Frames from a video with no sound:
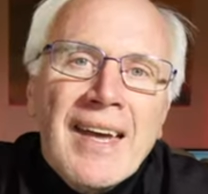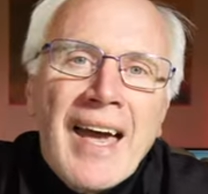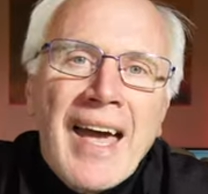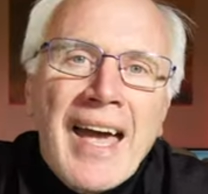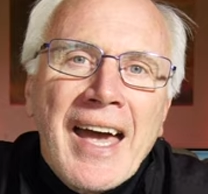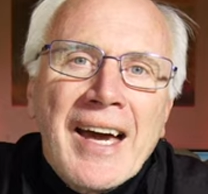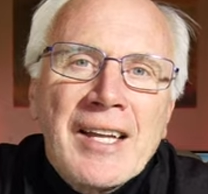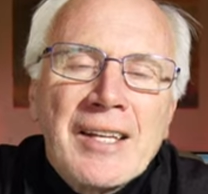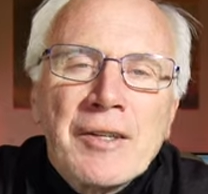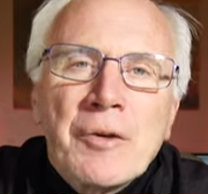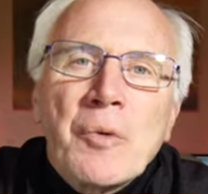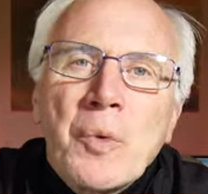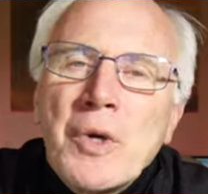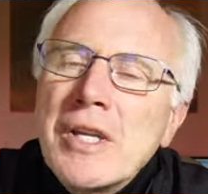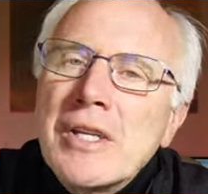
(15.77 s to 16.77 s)

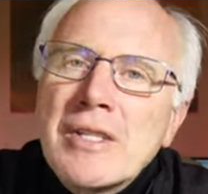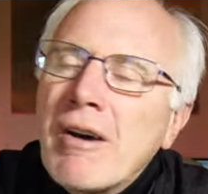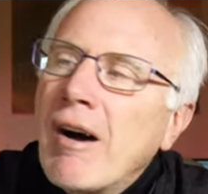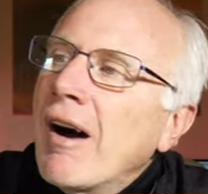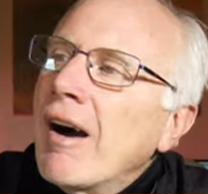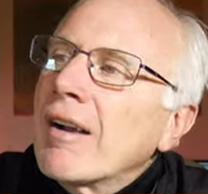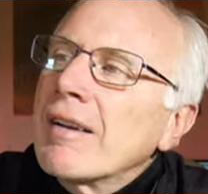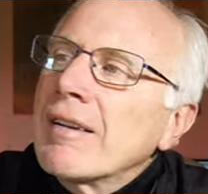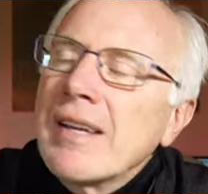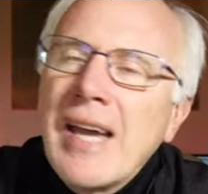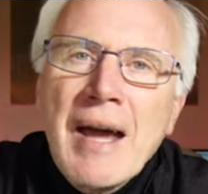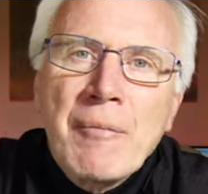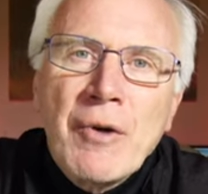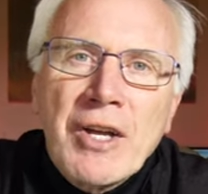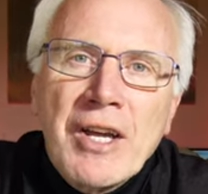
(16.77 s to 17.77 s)
and we talk
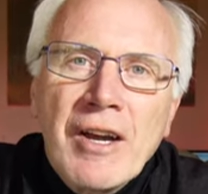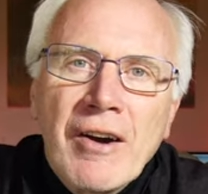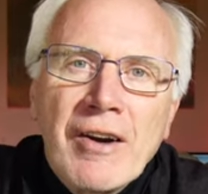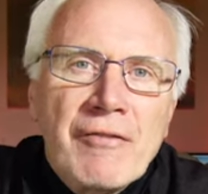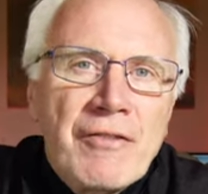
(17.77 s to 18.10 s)
camera gear.